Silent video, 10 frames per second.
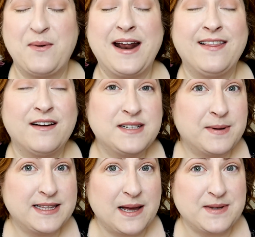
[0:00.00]
And what I loved
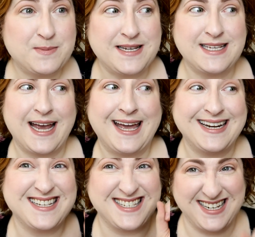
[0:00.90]
about the MSPCA, and
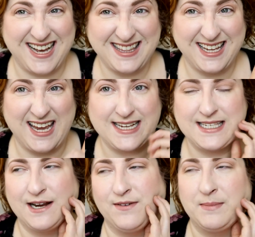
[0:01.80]
it is not the case in every